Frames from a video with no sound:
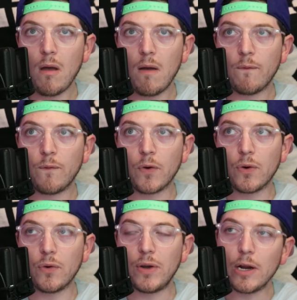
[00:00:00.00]

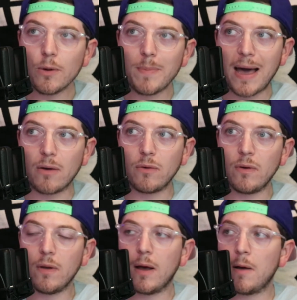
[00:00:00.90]
for
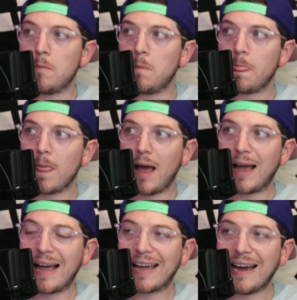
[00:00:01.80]
Nearbound,
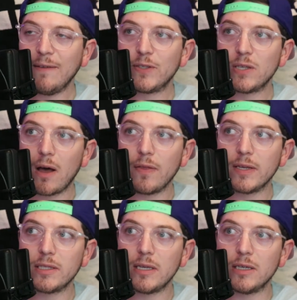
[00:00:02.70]
I kind of saw
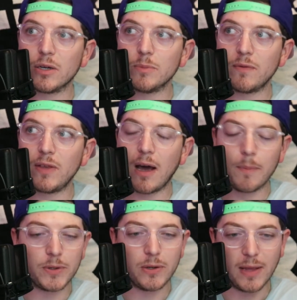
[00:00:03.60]
this in terms of the
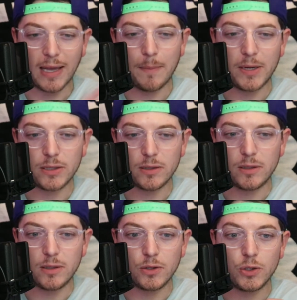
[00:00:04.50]
opportunity, like I mentioned,
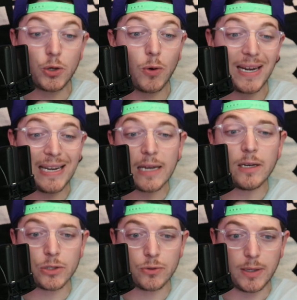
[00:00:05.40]
to create an
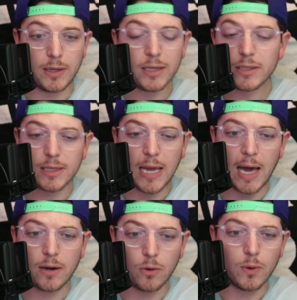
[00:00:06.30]
industry, not just a
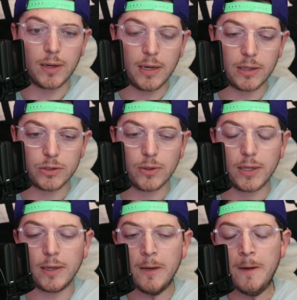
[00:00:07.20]
category, an
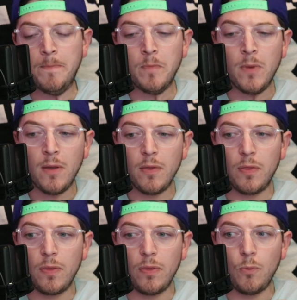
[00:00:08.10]
industry.
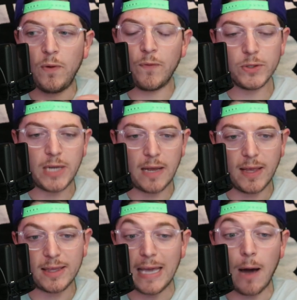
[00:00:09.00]
We first had
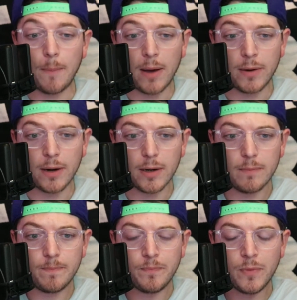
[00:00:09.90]
like the outbound era,
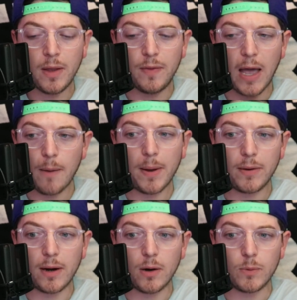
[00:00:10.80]
and the
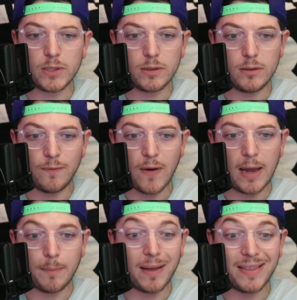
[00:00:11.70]
outbound era was
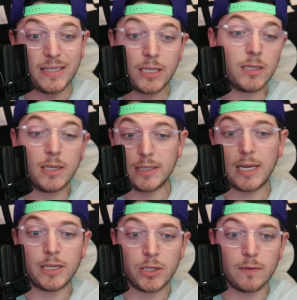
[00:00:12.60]
defined by the
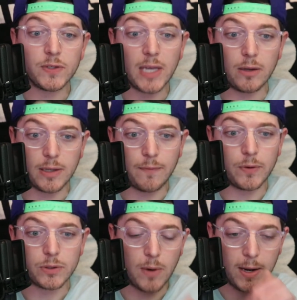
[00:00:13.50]
digitization of sales
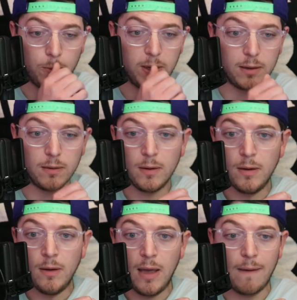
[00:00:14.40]
efforts, right? We could
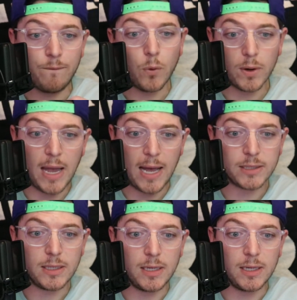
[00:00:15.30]
have
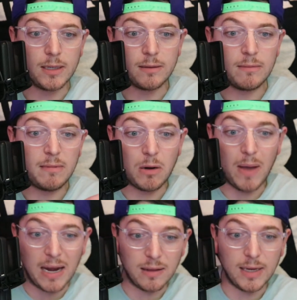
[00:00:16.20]
forecasting and,
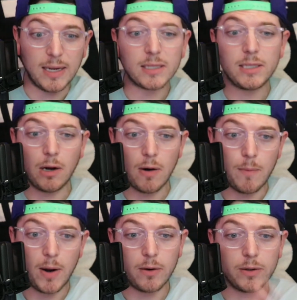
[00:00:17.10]
analytics,
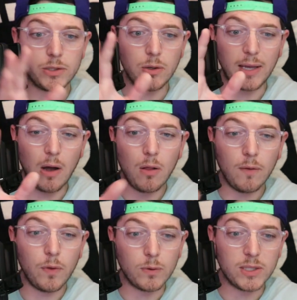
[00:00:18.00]
CRM records. So like all
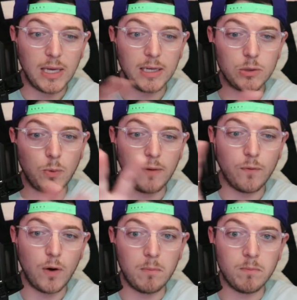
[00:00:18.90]
of those things went
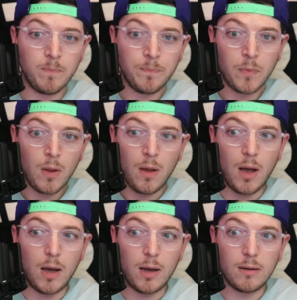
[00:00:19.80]
from,
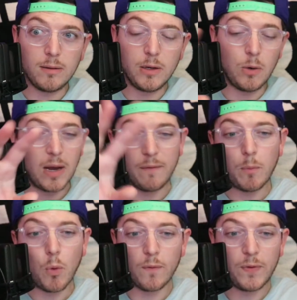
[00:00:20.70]
kind of
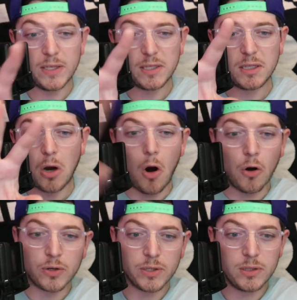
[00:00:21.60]
amorphous
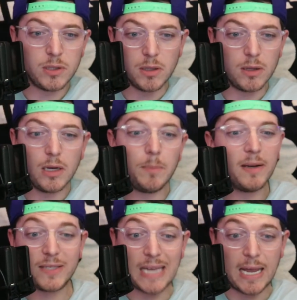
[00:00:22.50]
art to a little bit
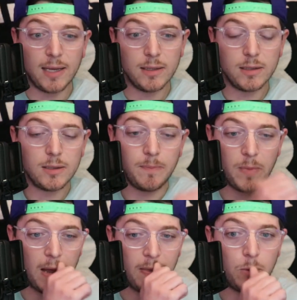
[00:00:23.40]
of science.
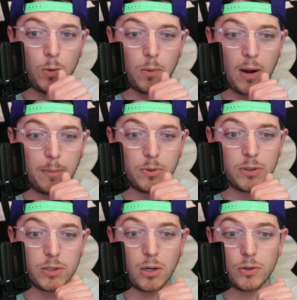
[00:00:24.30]
And then we were able
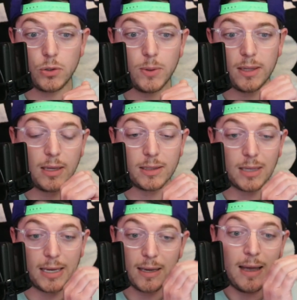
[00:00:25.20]
to start doing things
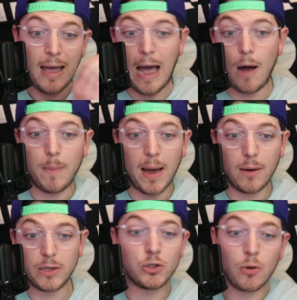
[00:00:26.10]
like
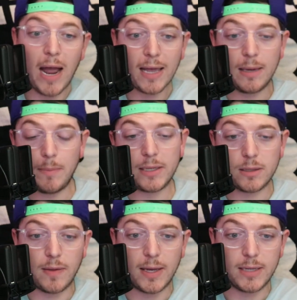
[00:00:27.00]
outbound and tracking based
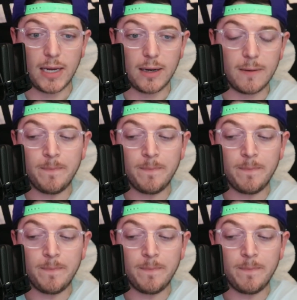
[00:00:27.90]
on that data.